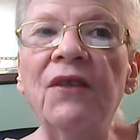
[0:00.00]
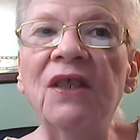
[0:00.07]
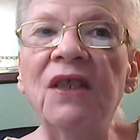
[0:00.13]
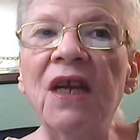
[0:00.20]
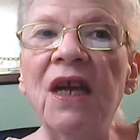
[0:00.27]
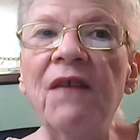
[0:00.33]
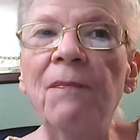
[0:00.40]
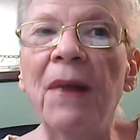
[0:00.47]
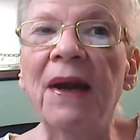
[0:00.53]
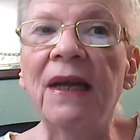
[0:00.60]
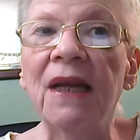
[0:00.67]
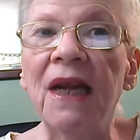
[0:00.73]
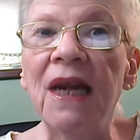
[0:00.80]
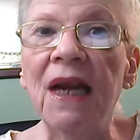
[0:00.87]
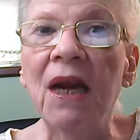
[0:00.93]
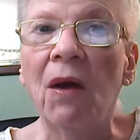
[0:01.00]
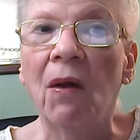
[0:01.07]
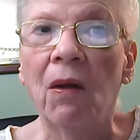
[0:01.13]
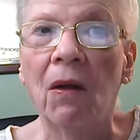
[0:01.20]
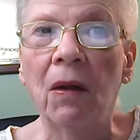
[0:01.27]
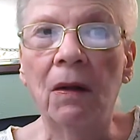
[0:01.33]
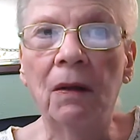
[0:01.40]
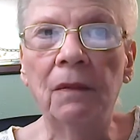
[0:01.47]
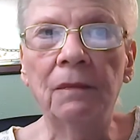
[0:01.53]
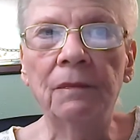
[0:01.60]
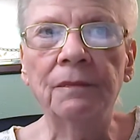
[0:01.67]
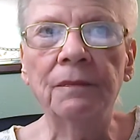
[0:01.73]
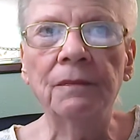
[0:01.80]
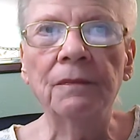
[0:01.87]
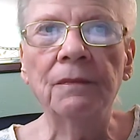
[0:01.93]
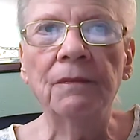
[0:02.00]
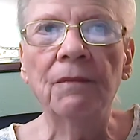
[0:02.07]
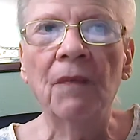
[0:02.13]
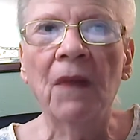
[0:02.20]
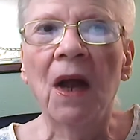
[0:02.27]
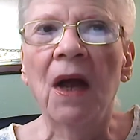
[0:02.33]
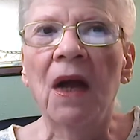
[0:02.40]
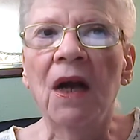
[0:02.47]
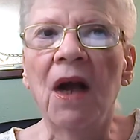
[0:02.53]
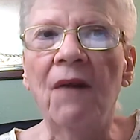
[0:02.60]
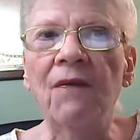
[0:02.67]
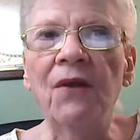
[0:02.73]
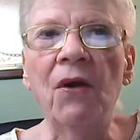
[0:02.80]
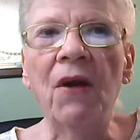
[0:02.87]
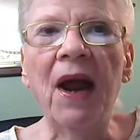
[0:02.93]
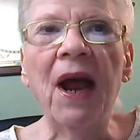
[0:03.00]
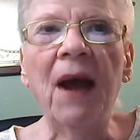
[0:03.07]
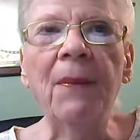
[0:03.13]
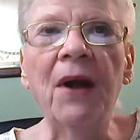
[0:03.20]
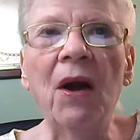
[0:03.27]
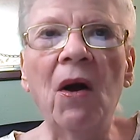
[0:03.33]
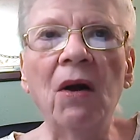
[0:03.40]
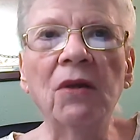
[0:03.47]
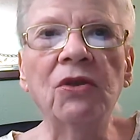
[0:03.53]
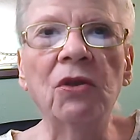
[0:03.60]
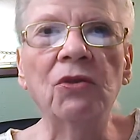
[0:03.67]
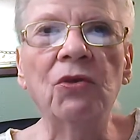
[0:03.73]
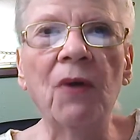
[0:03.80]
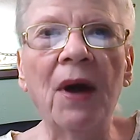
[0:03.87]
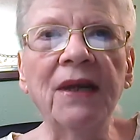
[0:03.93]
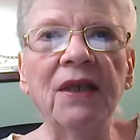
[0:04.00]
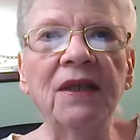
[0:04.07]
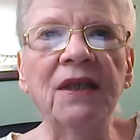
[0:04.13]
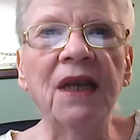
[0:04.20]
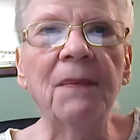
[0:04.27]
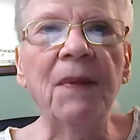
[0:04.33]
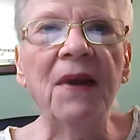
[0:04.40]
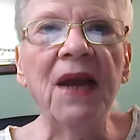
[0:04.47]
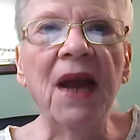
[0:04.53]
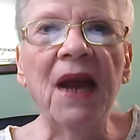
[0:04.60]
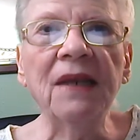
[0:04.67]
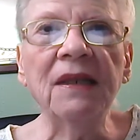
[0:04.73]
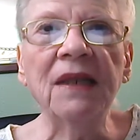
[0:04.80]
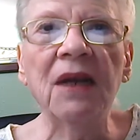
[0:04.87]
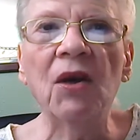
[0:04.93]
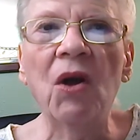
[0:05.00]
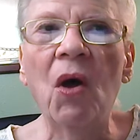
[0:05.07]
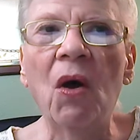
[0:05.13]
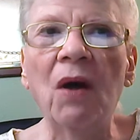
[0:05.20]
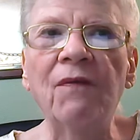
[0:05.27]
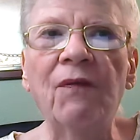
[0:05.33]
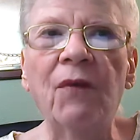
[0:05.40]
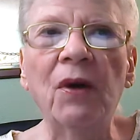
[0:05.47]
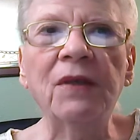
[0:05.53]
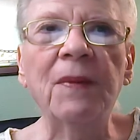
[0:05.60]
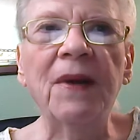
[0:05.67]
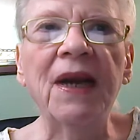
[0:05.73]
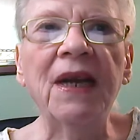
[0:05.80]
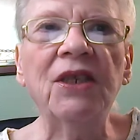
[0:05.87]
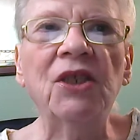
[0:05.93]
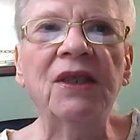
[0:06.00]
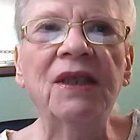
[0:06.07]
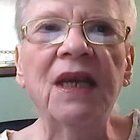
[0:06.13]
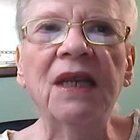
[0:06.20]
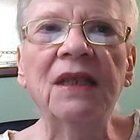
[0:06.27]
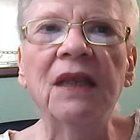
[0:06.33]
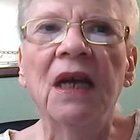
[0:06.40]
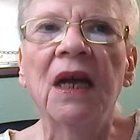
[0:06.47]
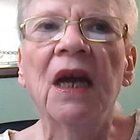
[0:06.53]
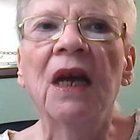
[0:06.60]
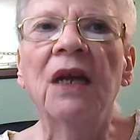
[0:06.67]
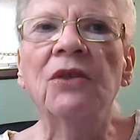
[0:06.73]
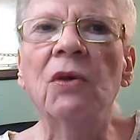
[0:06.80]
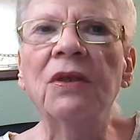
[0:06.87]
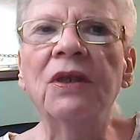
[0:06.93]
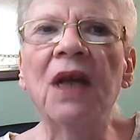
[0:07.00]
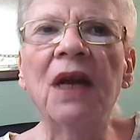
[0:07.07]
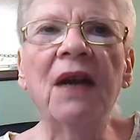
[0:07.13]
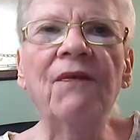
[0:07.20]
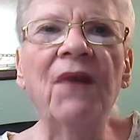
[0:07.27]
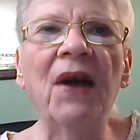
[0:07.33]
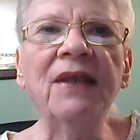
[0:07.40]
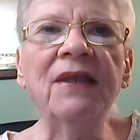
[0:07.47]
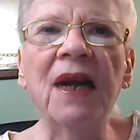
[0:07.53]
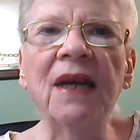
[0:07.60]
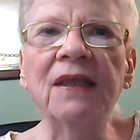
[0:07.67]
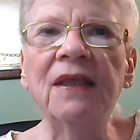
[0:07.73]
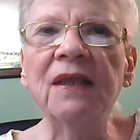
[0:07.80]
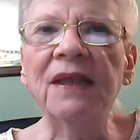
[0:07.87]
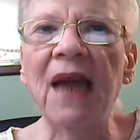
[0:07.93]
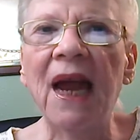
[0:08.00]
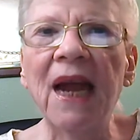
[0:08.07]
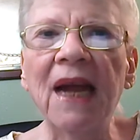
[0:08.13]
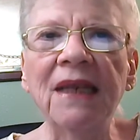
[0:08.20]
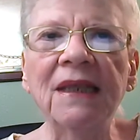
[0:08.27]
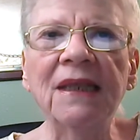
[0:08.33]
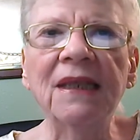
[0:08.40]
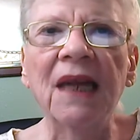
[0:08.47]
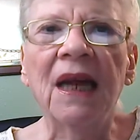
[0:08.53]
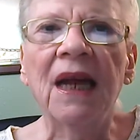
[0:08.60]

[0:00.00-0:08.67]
Steve McNeil. Governor Abbott also directed DPS and law enforcement agencies to identify Texas gangs